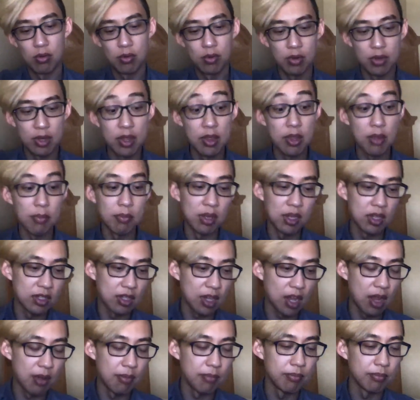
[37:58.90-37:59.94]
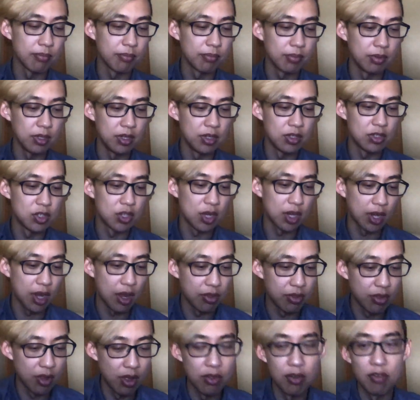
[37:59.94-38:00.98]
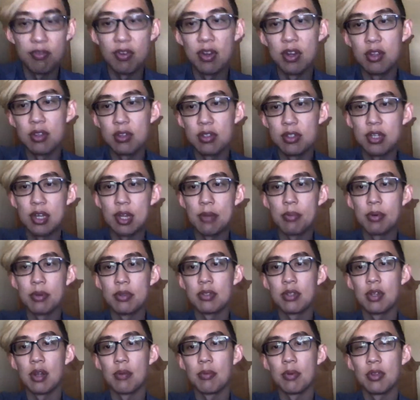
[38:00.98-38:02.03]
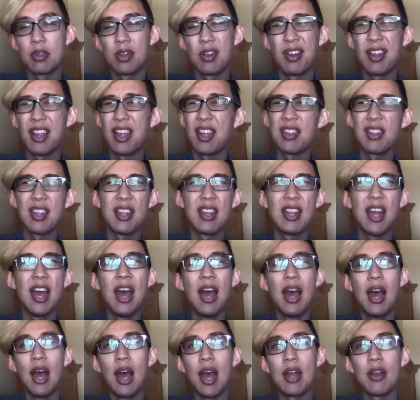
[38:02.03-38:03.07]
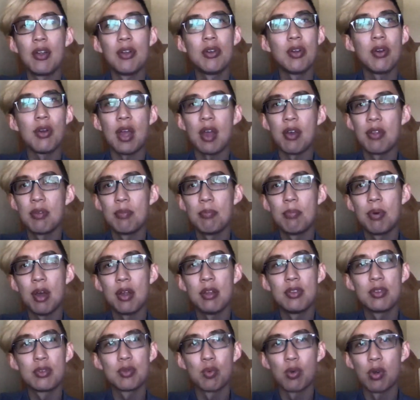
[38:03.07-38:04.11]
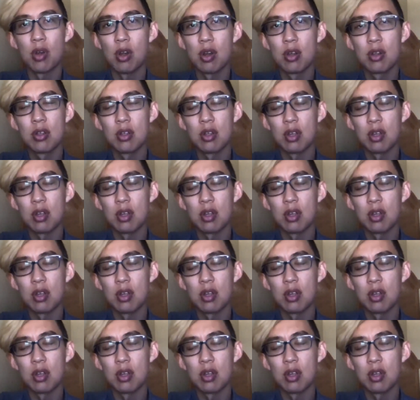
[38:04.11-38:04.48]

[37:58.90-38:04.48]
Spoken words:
in the meantime, please check out the other videos that I posted on here. And then I don't know how the buttons work.